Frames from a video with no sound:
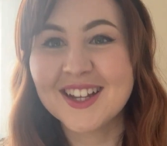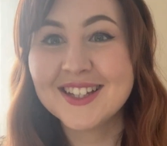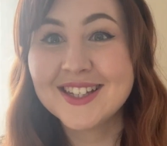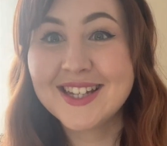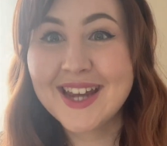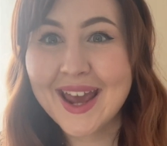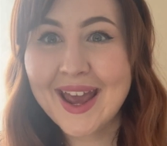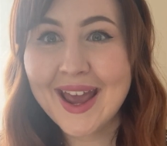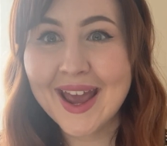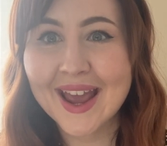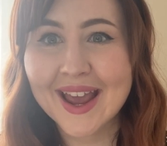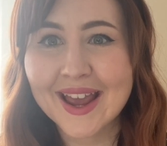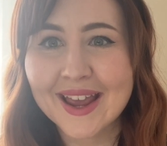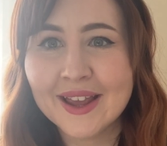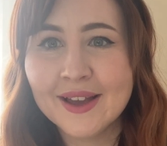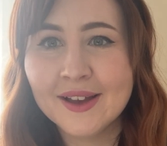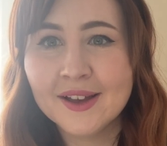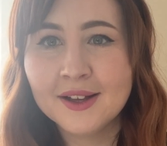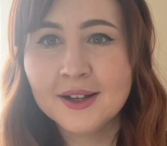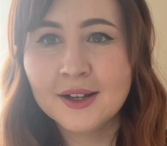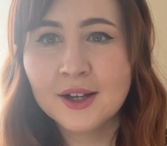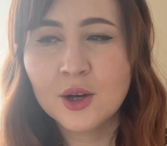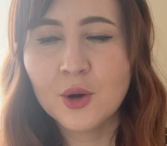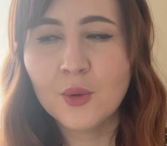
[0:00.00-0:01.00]
T.
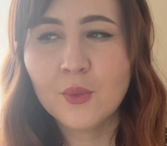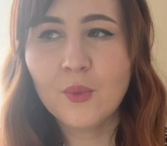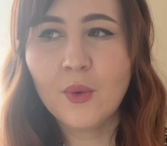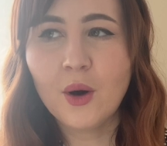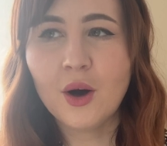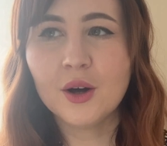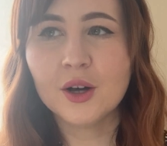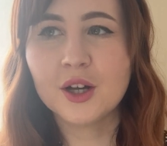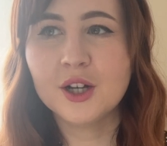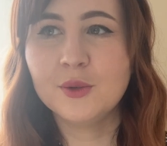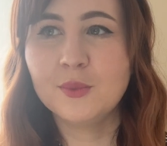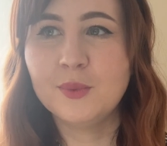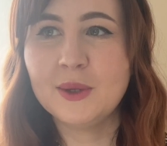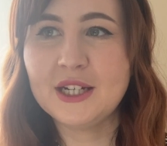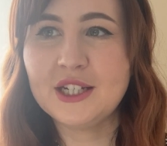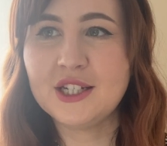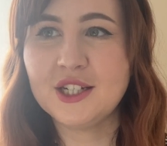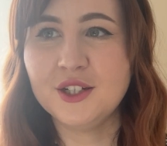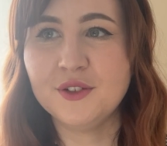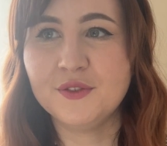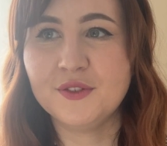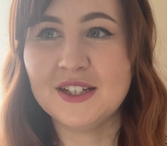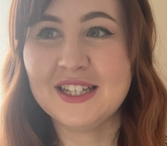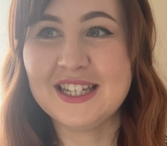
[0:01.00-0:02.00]
What could we
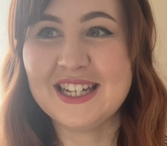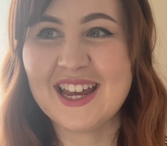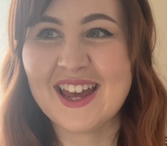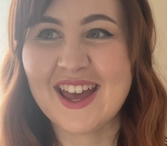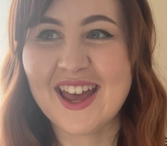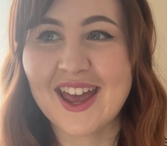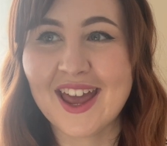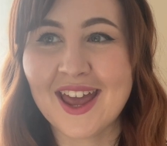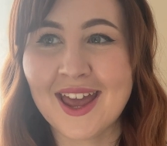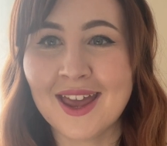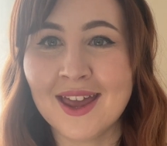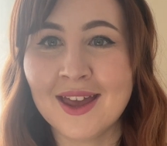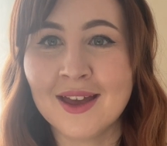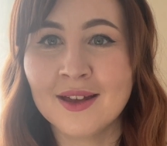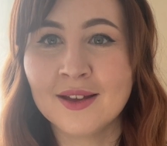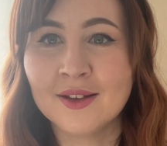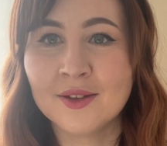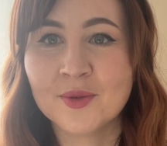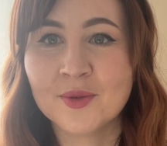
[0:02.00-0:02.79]
do for T?